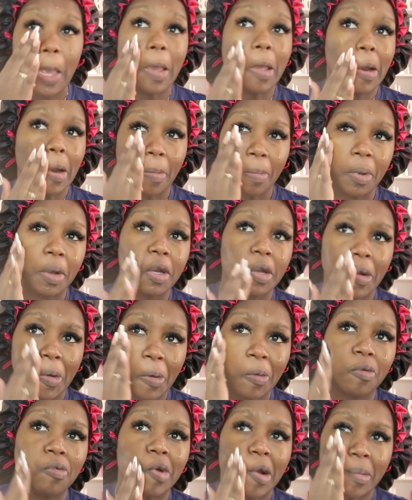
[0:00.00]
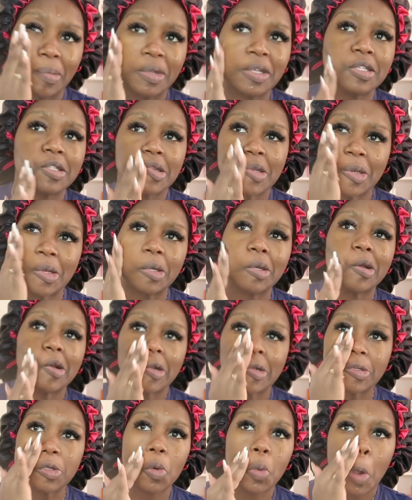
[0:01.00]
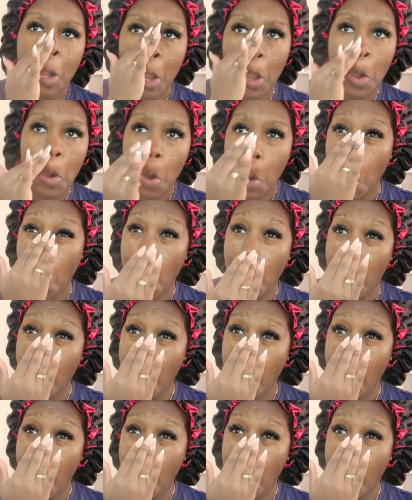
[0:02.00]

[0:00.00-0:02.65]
And I'm gonna rub this in as well.